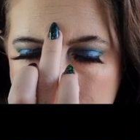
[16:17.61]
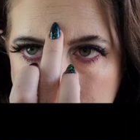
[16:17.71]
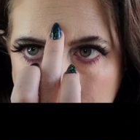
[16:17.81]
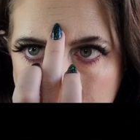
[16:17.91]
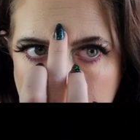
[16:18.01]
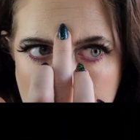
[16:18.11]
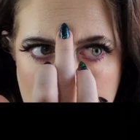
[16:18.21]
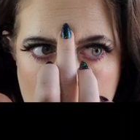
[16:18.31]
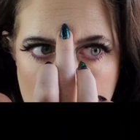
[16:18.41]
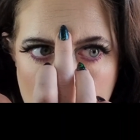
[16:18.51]
Can you see
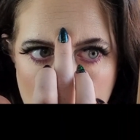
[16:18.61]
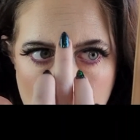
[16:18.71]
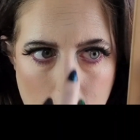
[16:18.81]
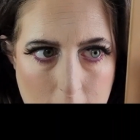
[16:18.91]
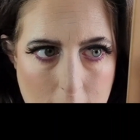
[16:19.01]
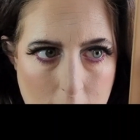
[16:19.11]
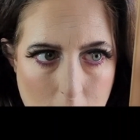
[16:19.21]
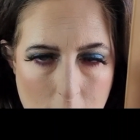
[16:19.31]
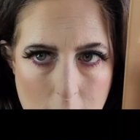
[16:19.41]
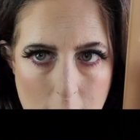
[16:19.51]
where it's
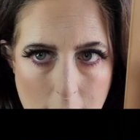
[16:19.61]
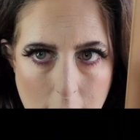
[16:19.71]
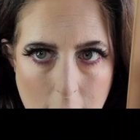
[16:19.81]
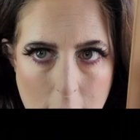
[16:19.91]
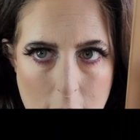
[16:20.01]
already sunk